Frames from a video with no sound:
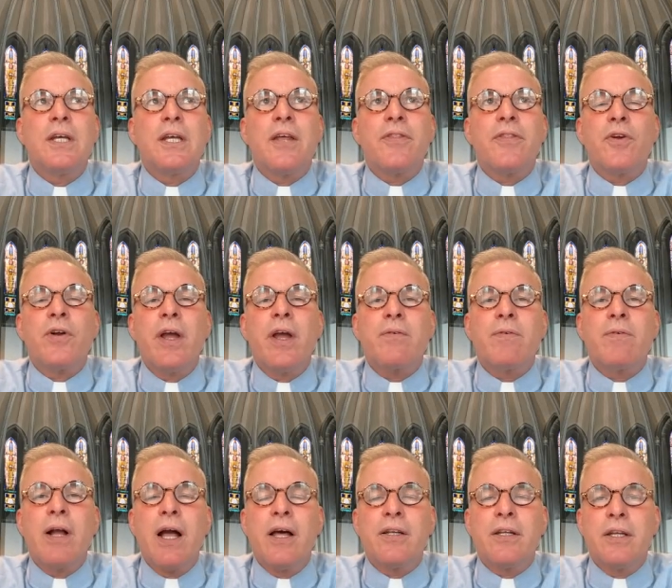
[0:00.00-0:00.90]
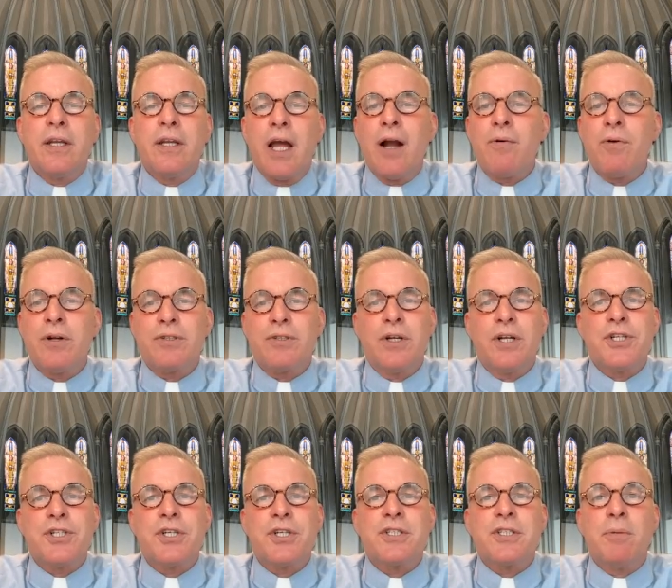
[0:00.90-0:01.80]
get their head around in our
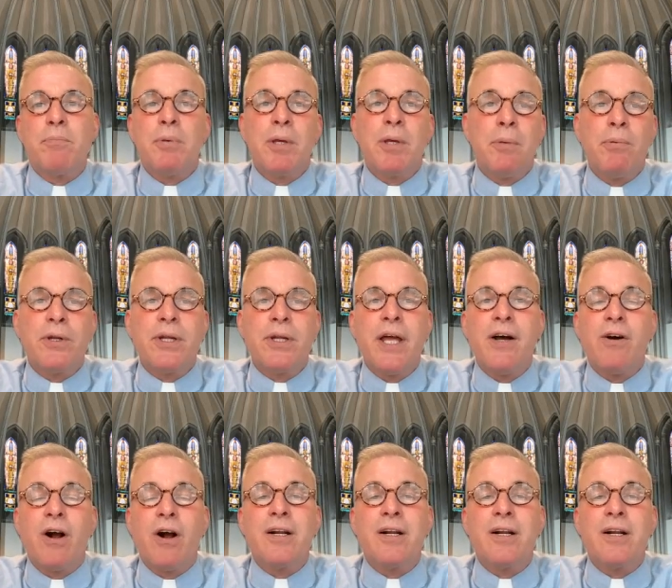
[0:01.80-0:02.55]
tradition is that people in hell